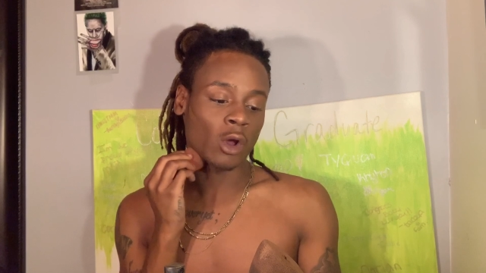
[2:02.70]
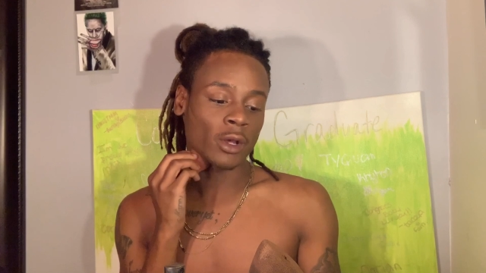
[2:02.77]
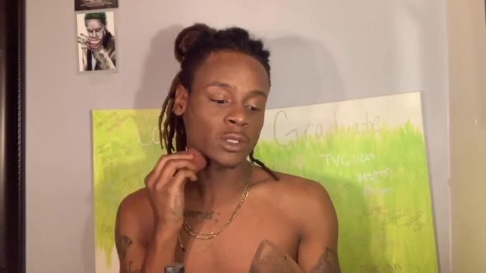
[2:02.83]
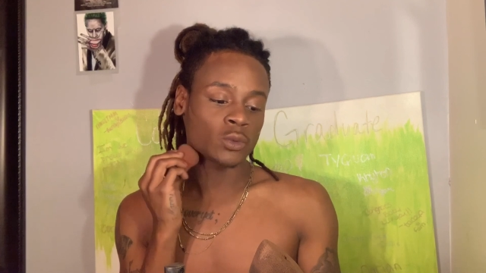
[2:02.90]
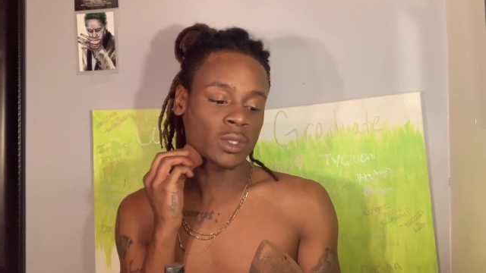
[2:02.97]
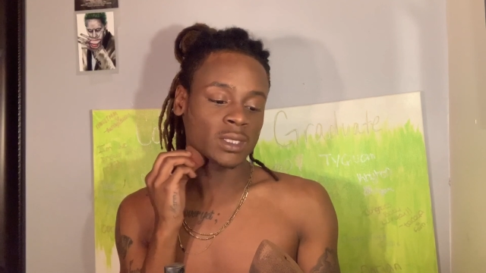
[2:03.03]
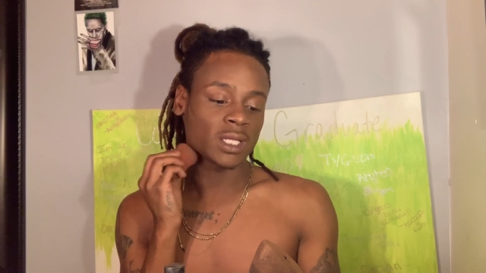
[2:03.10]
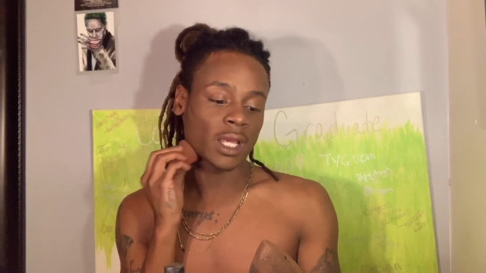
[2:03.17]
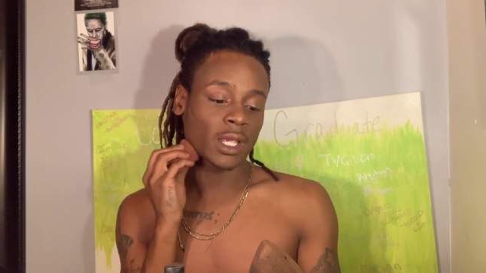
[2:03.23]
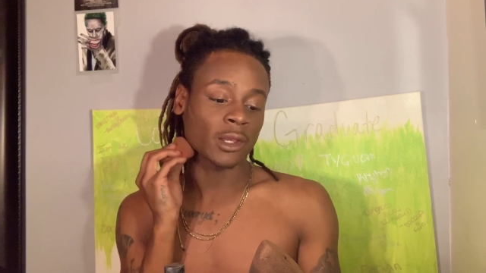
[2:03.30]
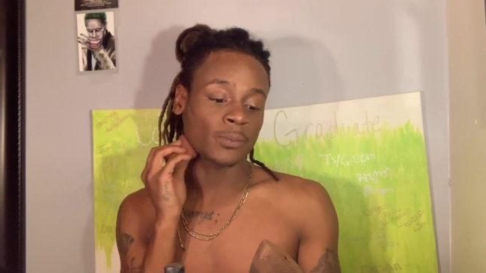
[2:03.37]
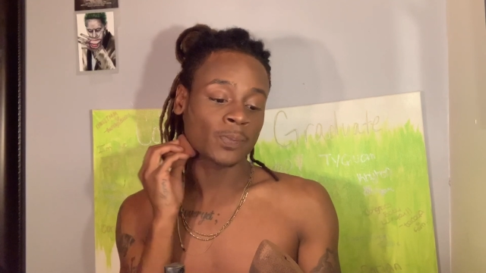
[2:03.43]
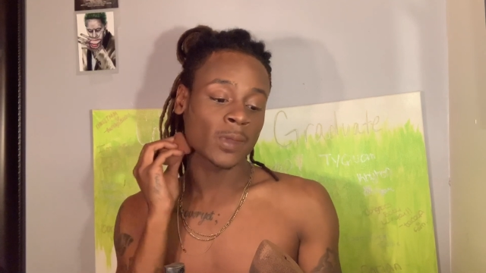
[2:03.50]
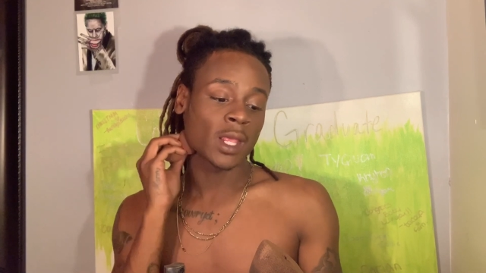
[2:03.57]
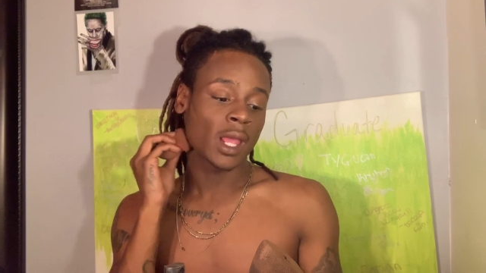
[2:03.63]
August 22nd.
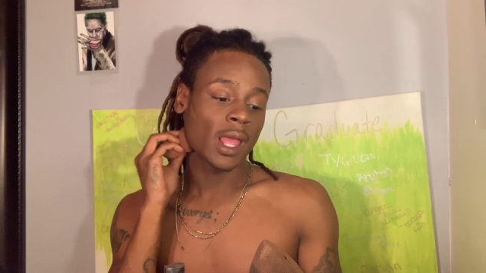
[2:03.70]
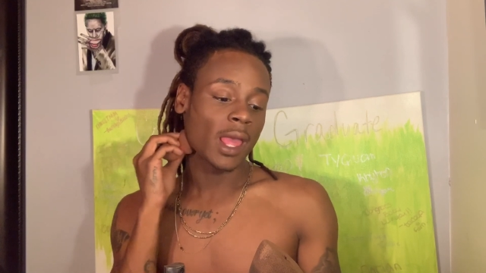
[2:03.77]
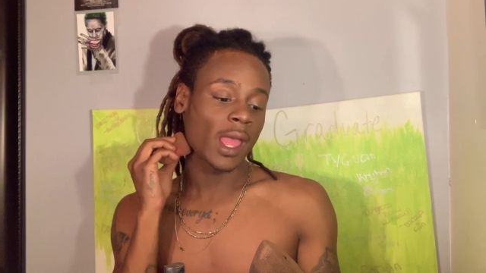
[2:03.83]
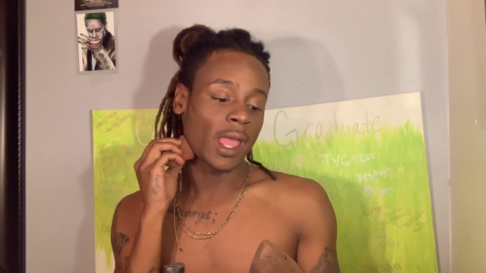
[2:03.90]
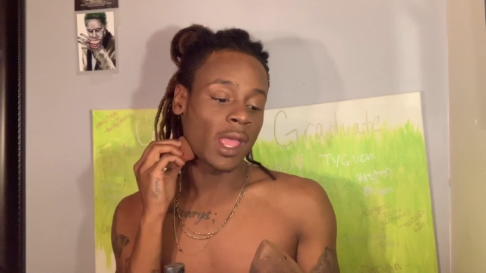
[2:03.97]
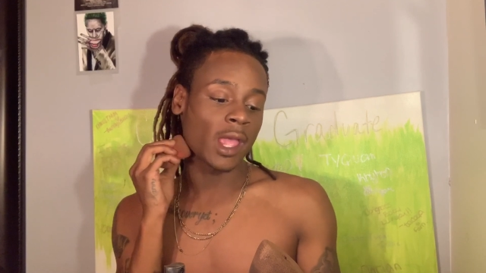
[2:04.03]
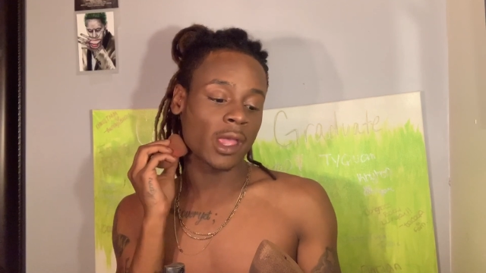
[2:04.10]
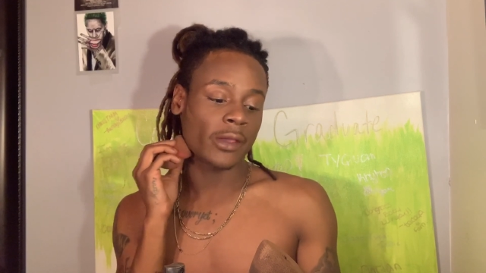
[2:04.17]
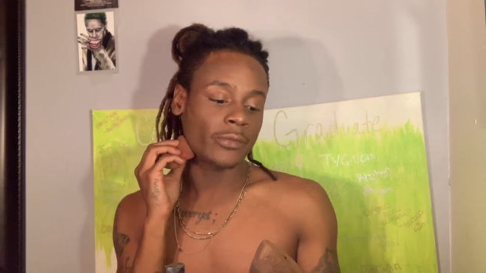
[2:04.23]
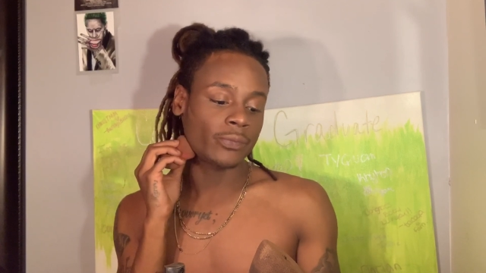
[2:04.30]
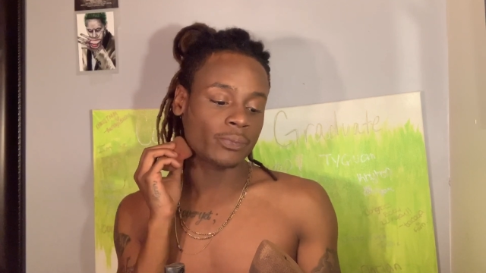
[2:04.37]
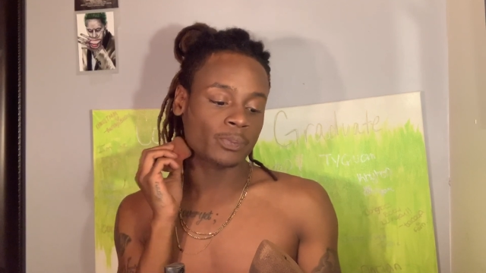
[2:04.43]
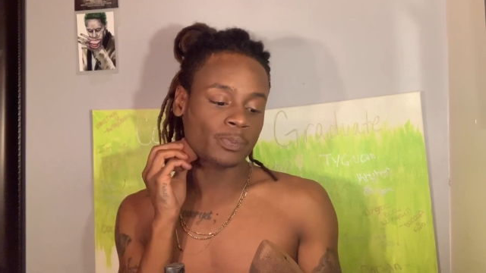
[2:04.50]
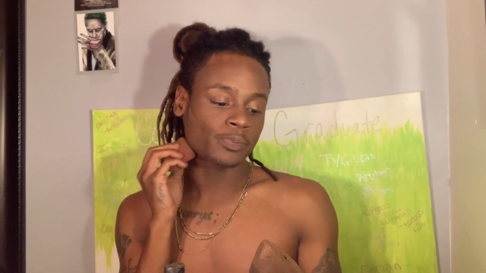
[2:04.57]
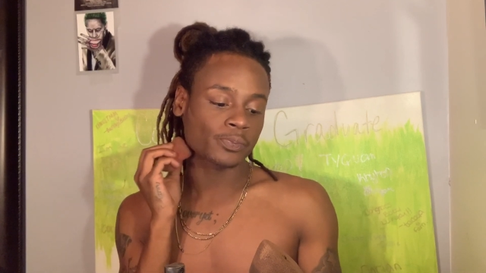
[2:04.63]

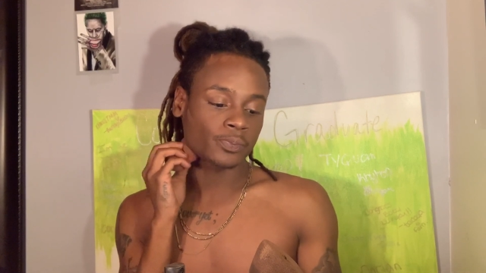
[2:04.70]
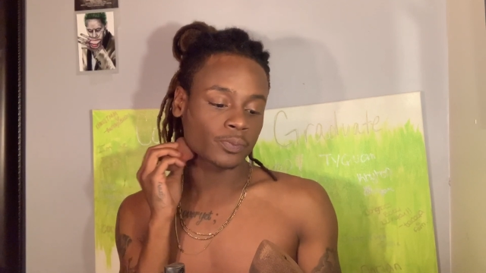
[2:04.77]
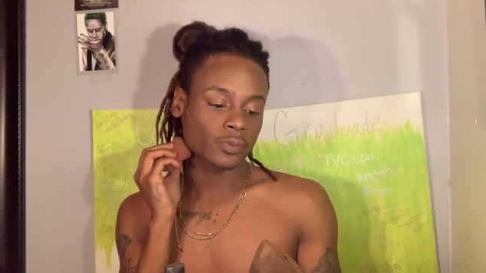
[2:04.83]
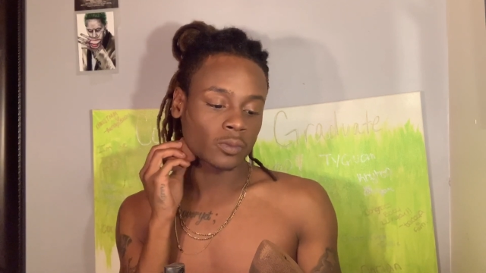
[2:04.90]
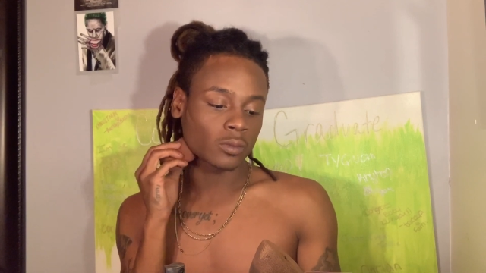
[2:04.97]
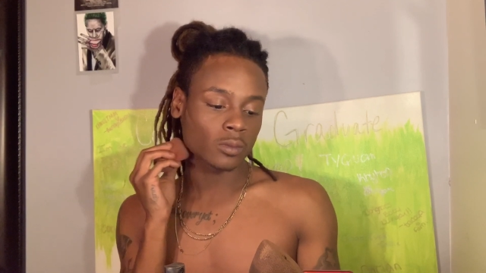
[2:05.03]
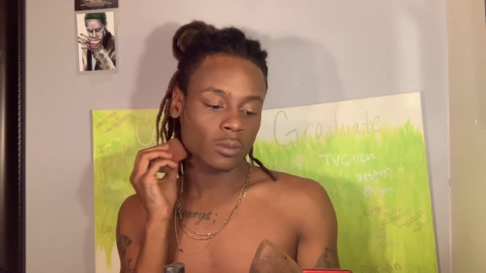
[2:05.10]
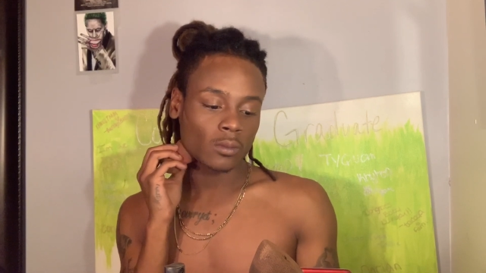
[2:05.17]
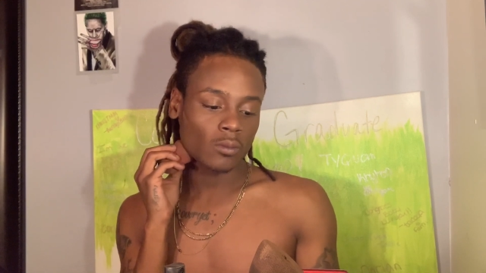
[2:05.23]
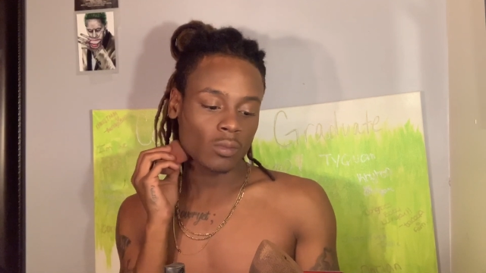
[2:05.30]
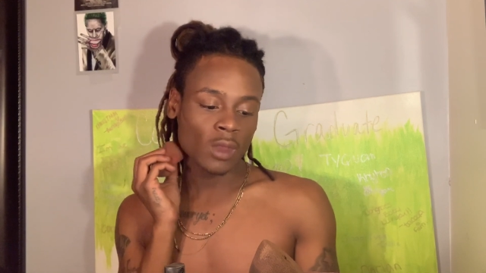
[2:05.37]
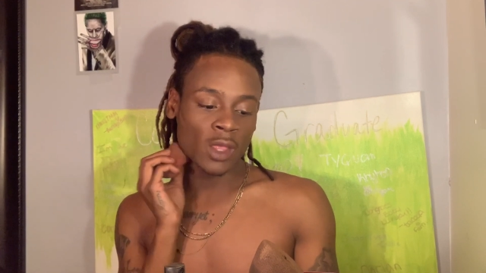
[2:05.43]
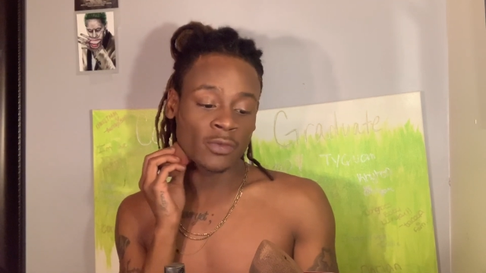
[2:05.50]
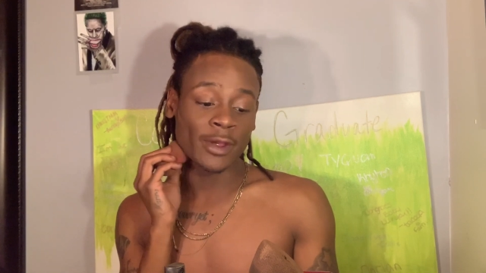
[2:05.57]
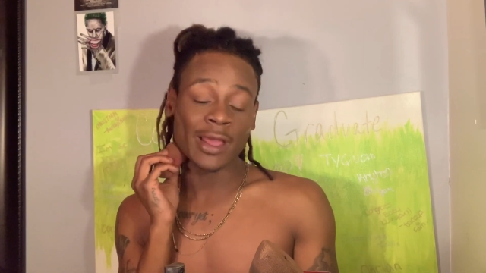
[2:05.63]
And
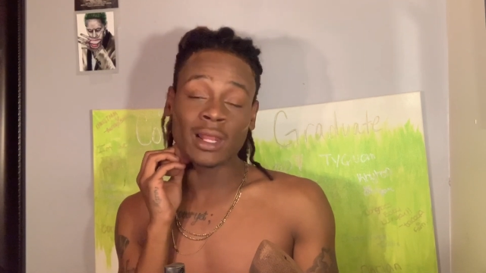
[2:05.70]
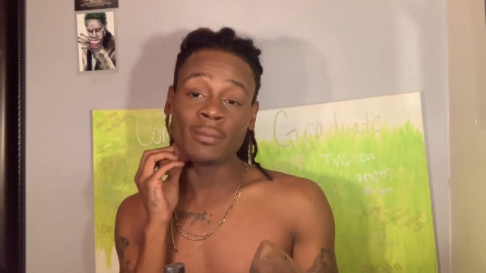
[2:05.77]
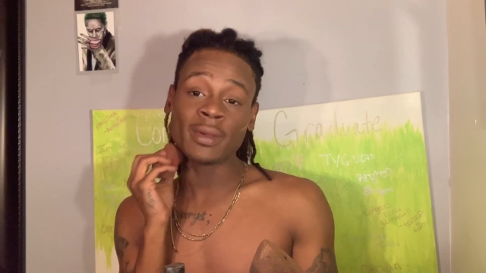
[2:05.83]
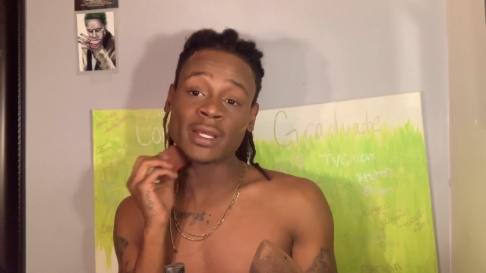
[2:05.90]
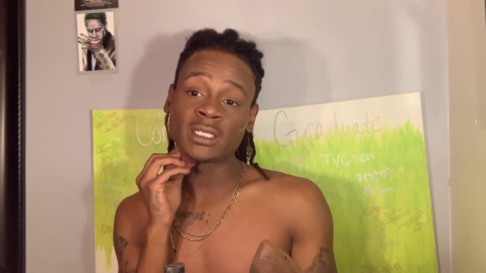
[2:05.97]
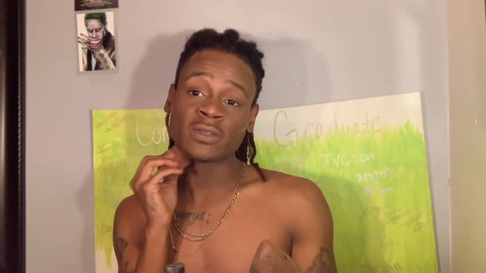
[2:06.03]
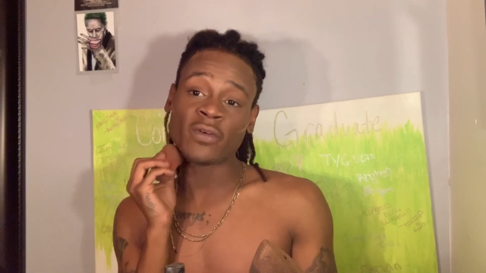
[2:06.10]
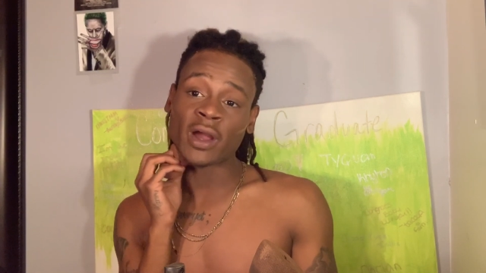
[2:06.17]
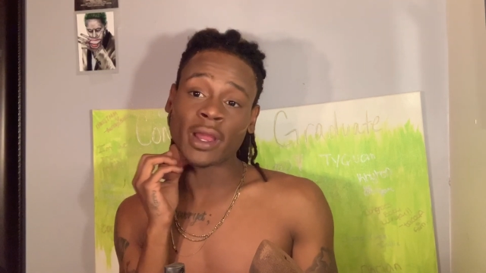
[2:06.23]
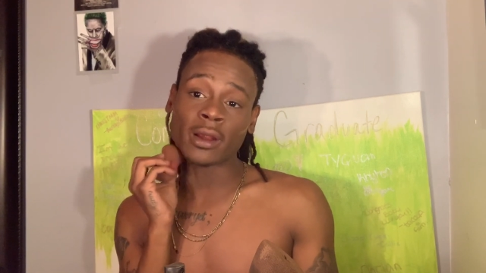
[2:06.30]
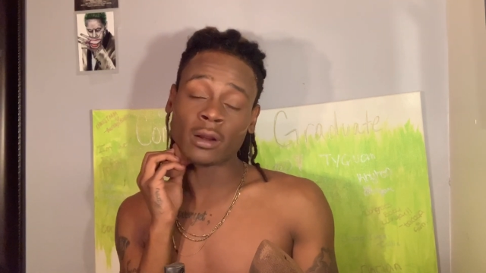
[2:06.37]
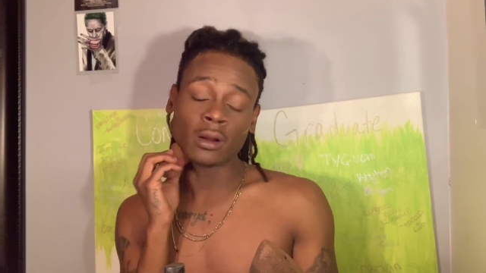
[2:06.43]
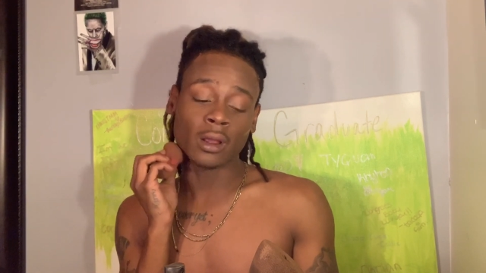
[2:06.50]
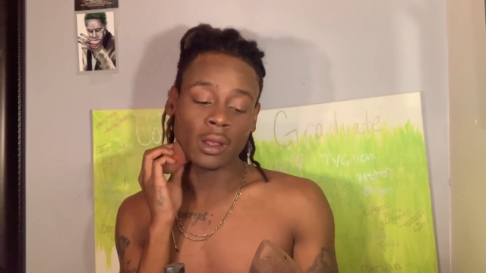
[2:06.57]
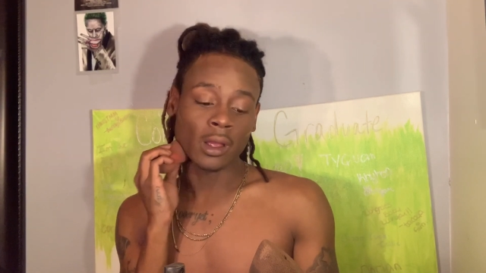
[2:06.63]
their element is
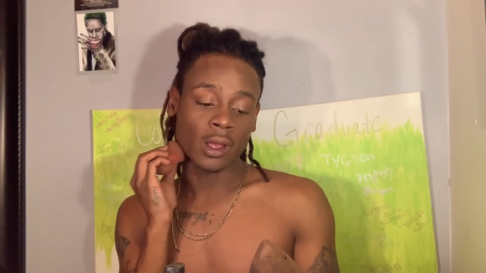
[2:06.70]
fire.